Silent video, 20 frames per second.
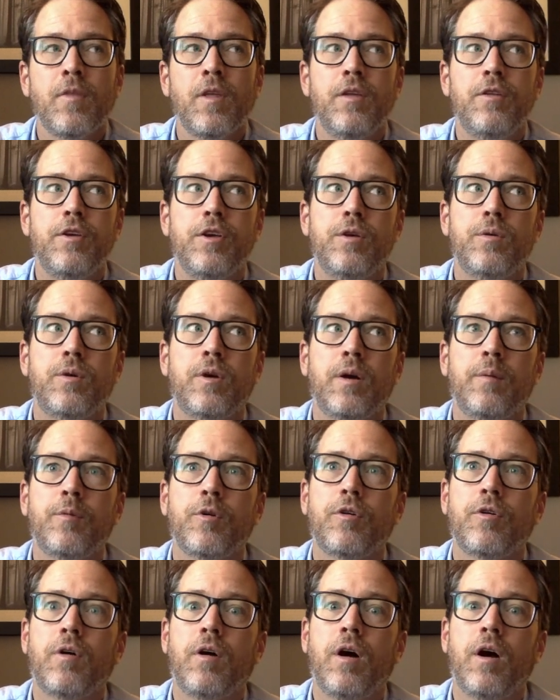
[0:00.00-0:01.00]
that you come
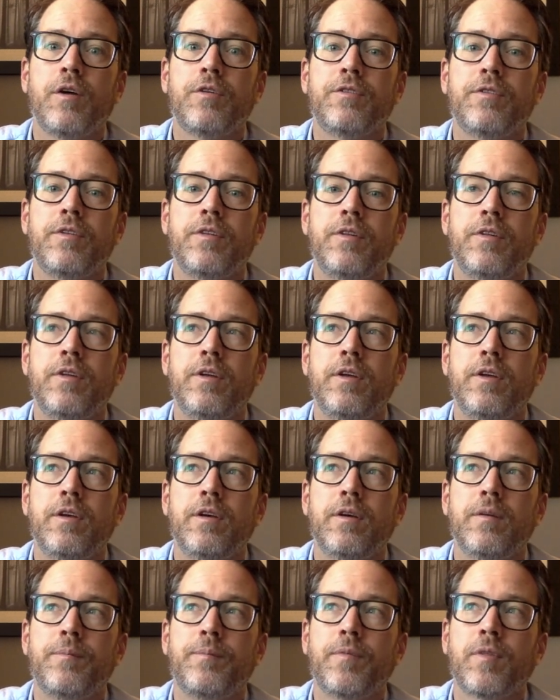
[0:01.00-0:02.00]
across
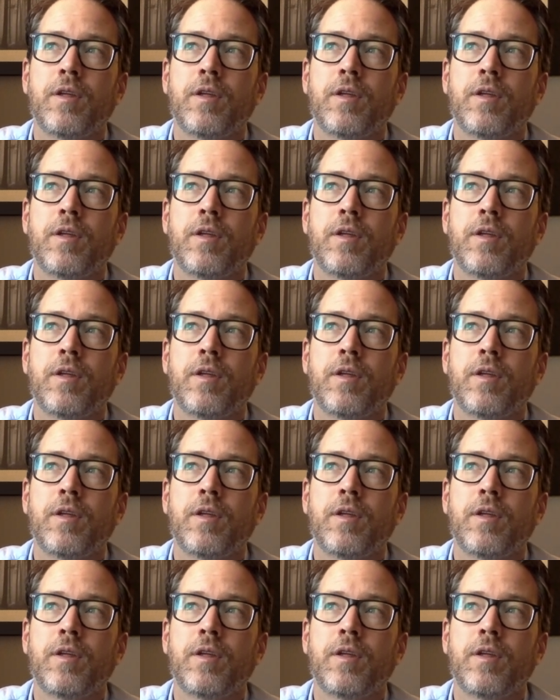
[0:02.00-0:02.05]
the,